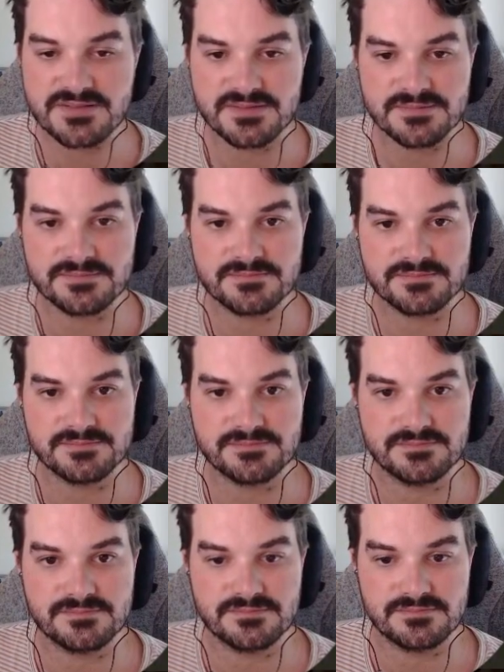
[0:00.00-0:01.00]

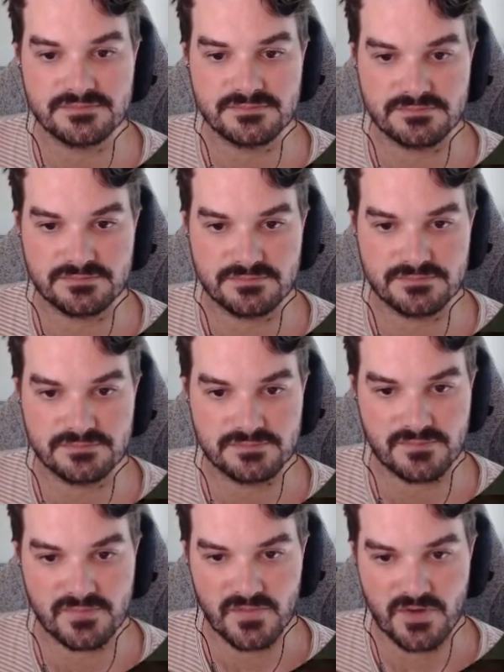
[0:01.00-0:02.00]
Oh,
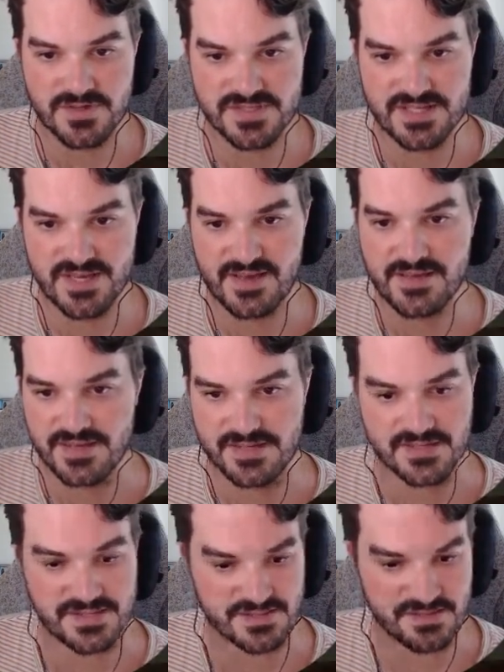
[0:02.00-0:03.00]
there's a car there you
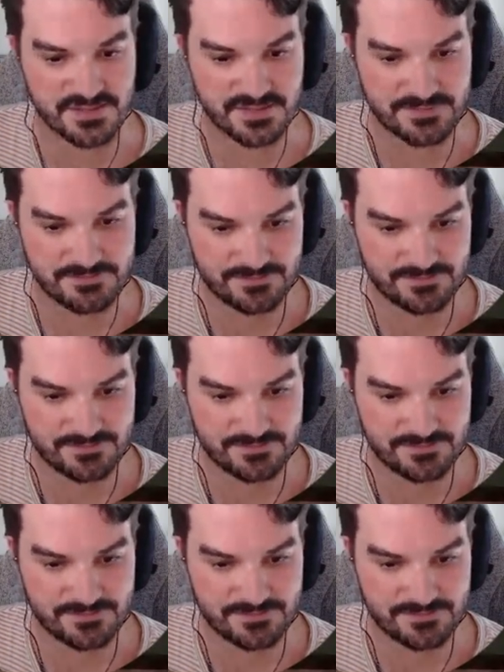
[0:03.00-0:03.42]
guys can claim.